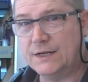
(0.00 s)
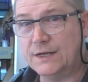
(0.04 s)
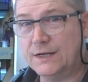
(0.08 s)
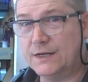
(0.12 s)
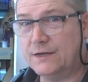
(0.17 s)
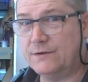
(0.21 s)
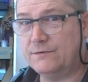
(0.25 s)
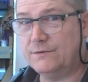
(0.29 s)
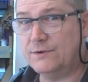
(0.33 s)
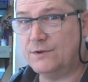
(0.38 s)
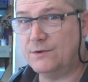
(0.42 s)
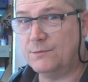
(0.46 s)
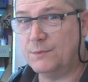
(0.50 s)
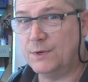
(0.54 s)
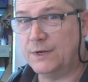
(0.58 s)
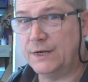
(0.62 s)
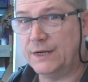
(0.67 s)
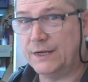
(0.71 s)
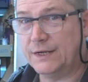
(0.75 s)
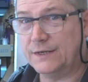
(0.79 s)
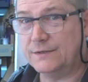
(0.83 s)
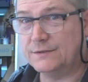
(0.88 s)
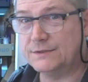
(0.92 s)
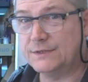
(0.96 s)
no, not my
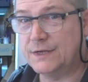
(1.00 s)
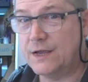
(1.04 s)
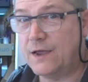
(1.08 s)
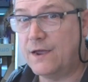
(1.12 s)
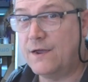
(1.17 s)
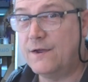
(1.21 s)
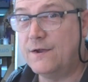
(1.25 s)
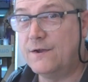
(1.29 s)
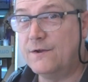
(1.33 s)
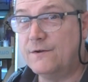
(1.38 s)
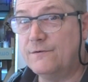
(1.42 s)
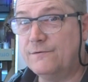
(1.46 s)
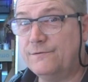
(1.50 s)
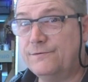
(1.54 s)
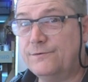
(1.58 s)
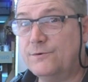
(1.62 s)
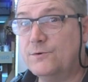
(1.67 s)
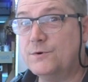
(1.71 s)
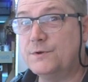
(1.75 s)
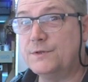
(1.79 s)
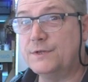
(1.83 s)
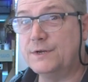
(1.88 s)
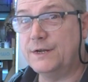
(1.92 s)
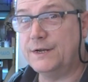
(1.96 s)
nails,
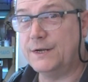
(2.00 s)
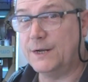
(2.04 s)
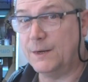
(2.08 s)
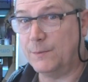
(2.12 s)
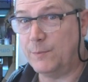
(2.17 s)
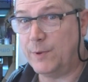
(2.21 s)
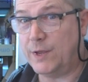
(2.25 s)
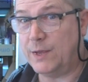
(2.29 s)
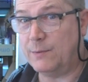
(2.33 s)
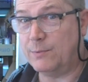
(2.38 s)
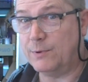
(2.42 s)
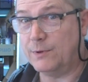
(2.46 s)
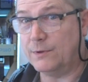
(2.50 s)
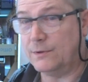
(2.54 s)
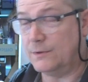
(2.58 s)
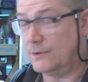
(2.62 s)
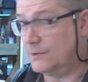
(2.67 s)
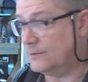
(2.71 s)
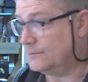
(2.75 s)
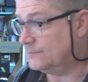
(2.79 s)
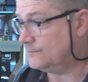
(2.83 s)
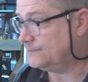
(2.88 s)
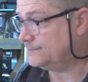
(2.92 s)
for the little people